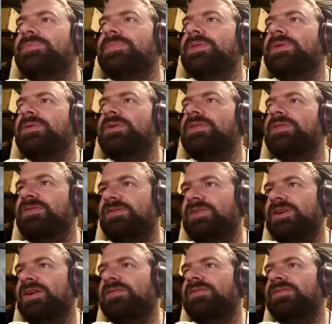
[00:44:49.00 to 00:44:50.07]
in this
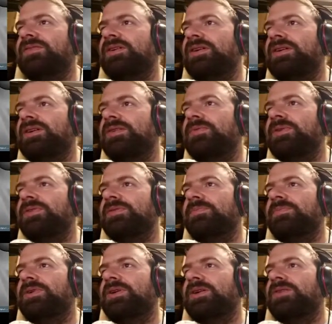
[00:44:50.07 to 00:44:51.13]
case. Like, you want the
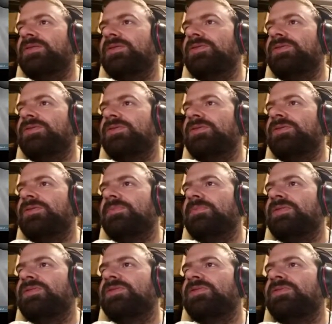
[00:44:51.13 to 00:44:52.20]
pretty girl to be
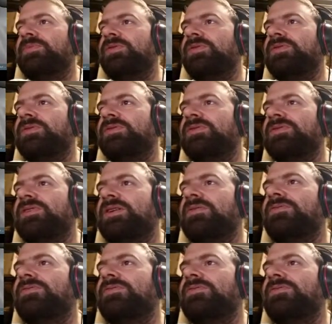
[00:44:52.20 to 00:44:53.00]
smooth and stuff.